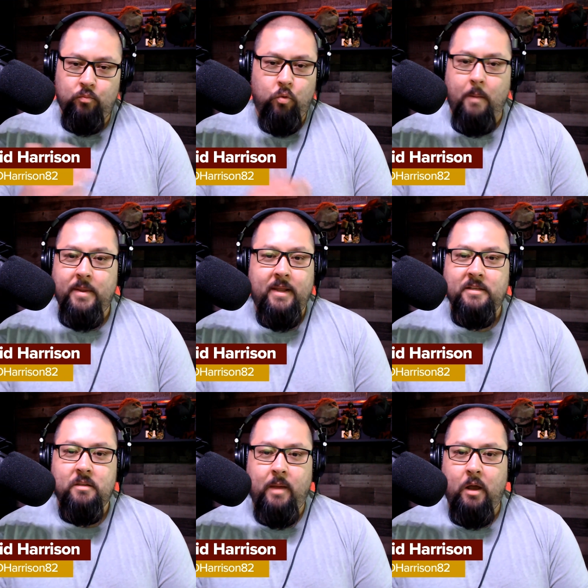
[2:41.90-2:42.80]

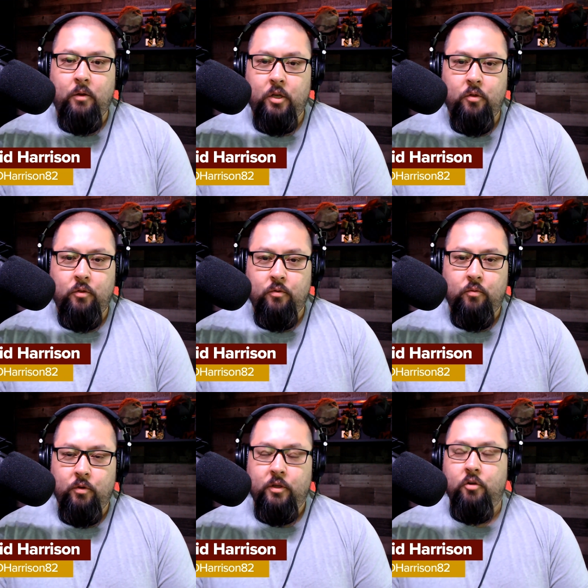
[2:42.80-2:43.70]
reminisce about the
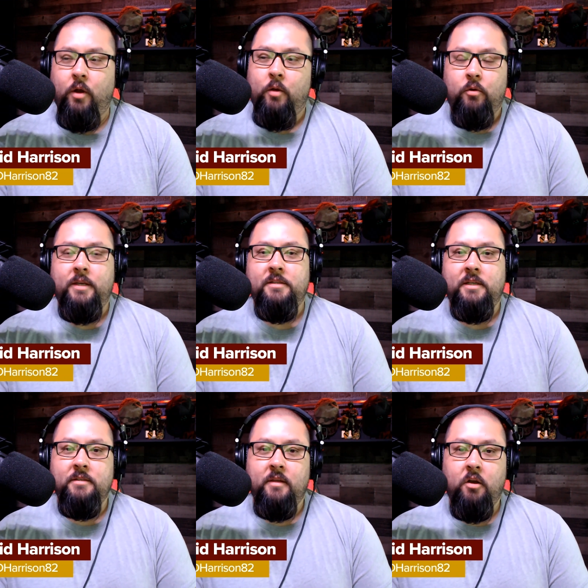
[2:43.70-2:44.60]
really great rookie
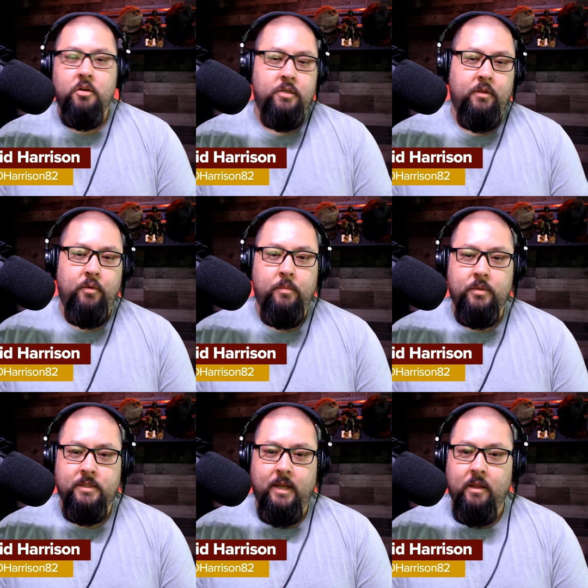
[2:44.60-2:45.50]
season that RG3
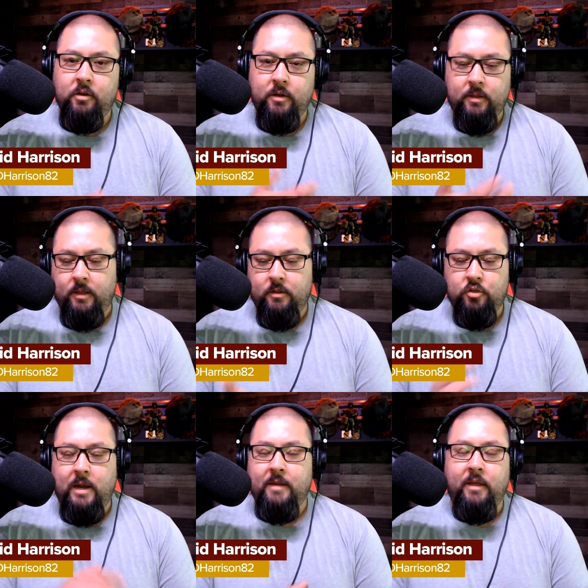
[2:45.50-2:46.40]
put together, and then the
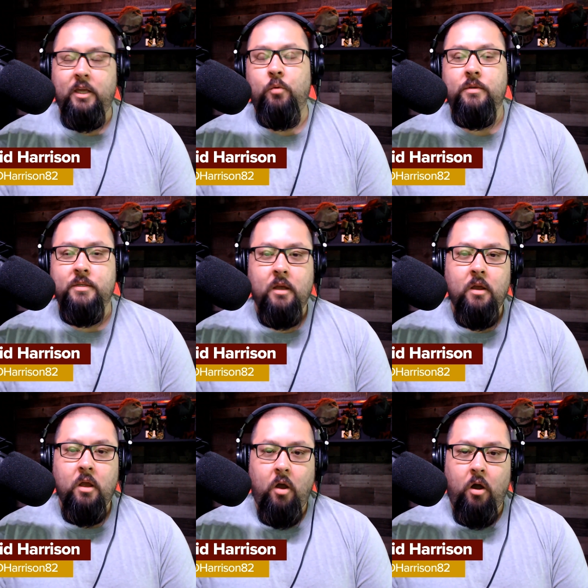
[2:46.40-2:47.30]
track that he was
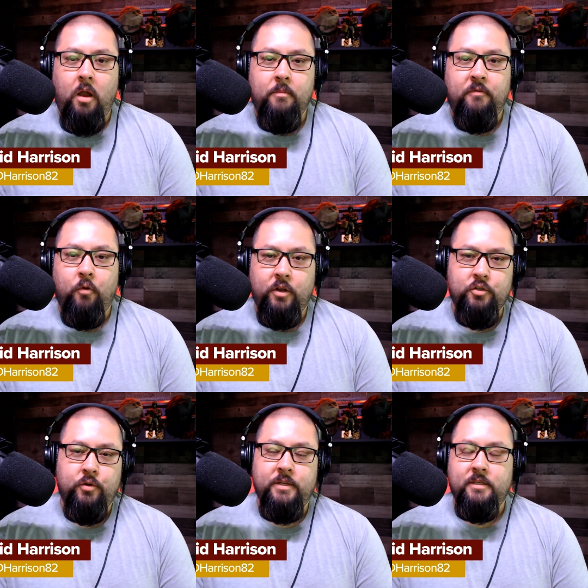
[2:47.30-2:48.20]
on before
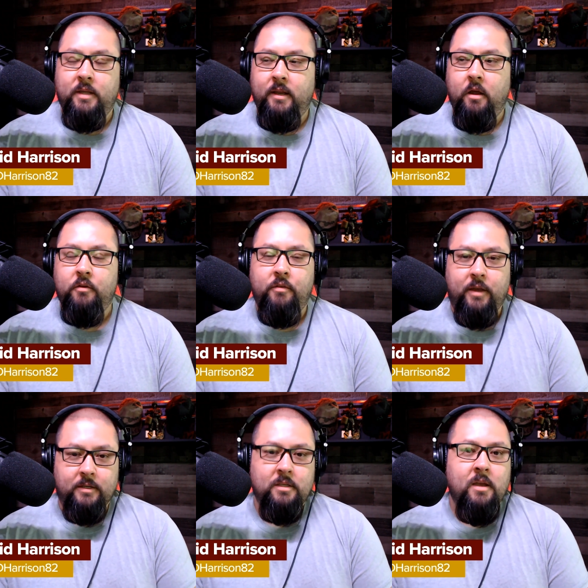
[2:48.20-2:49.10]
injuries and other
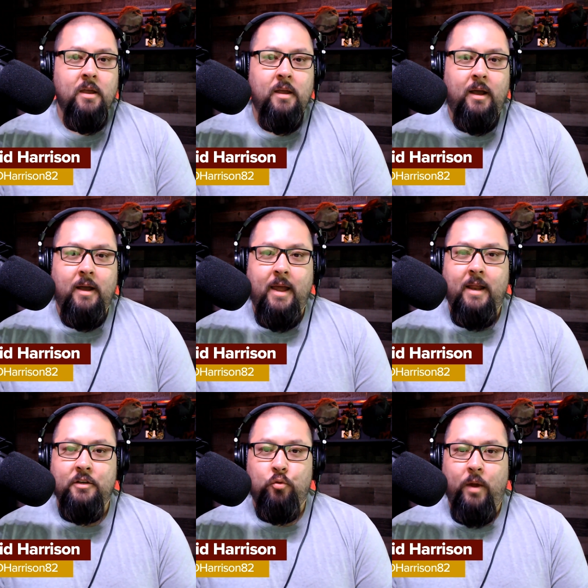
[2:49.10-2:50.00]
things kind
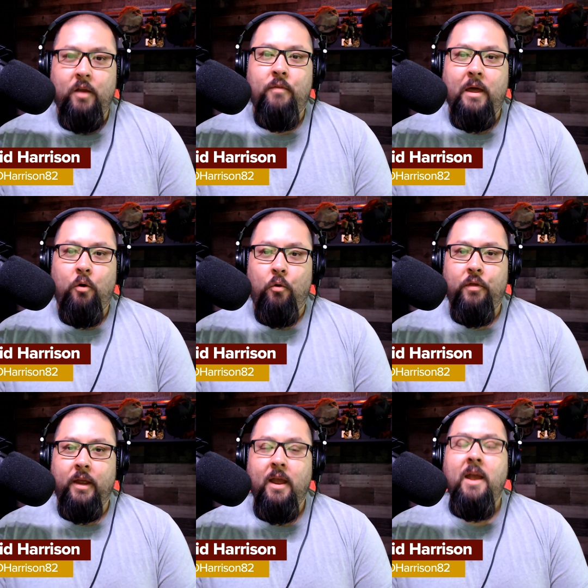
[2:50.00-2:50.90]
of derailed that whole
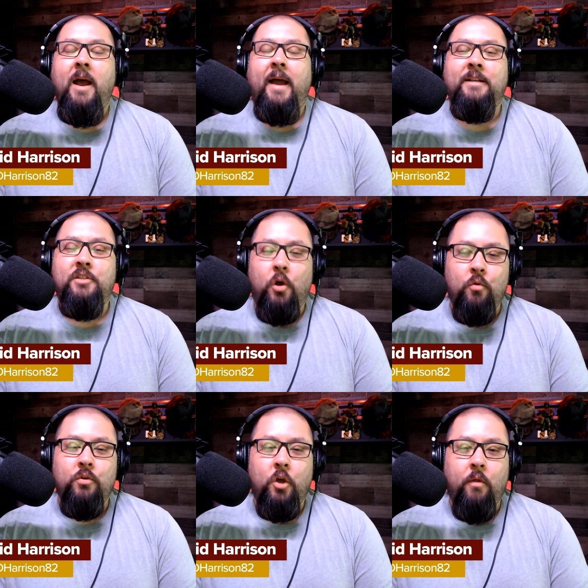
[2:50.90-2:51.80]
thing. I
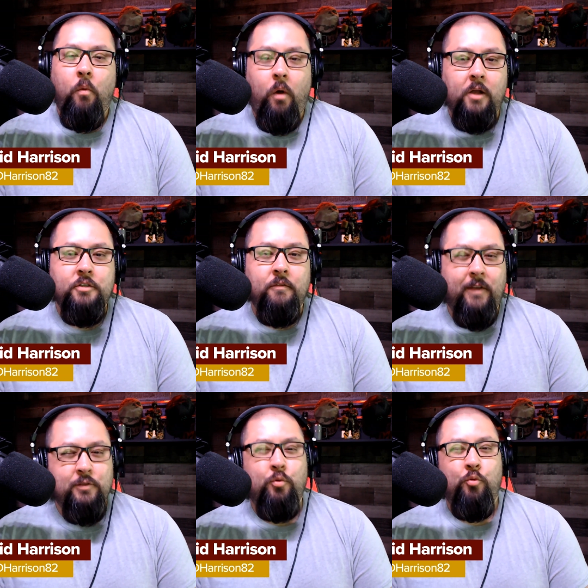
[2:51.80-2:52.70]
don't know that Washington
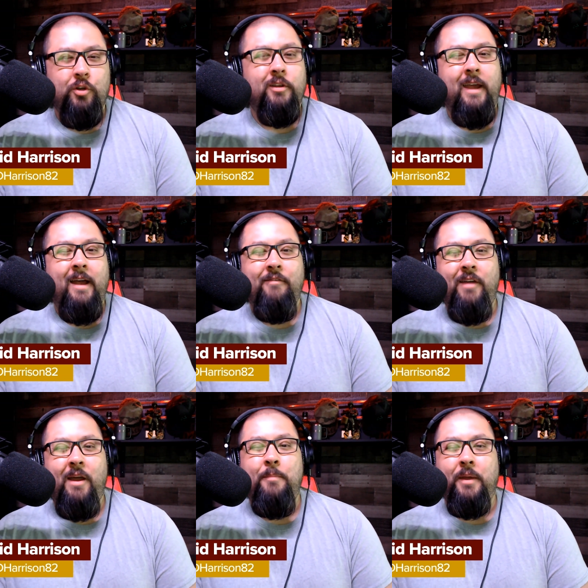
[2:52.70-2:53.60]
fans would really have
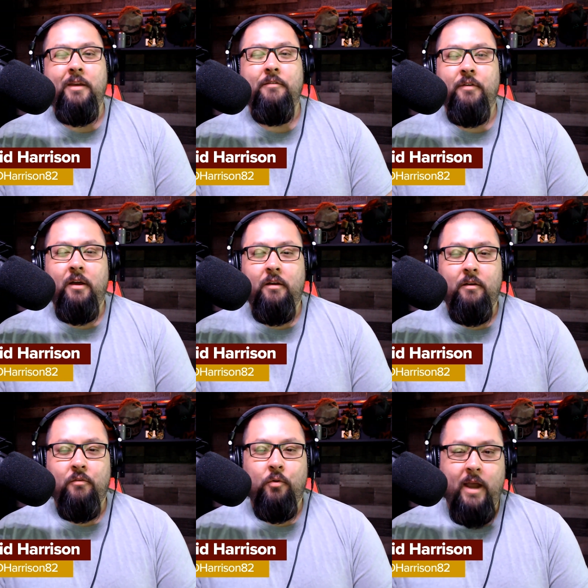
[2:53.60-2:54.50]
that big of a
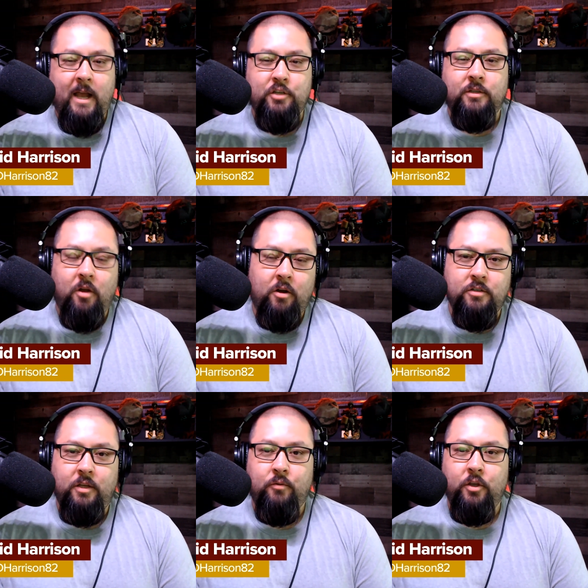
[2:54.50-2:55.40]
reaction to
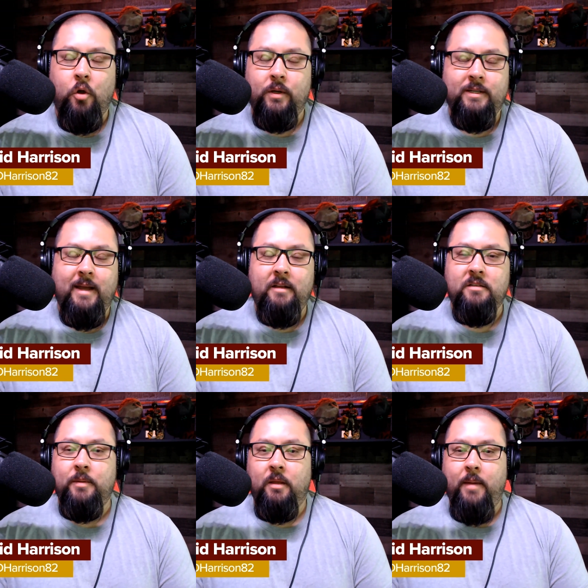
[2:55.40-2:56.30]
RG3 going to Dallas
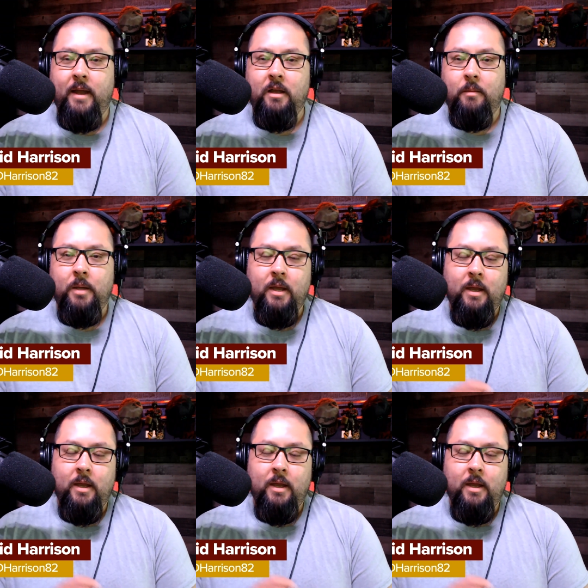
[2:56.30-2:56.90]
to be the backup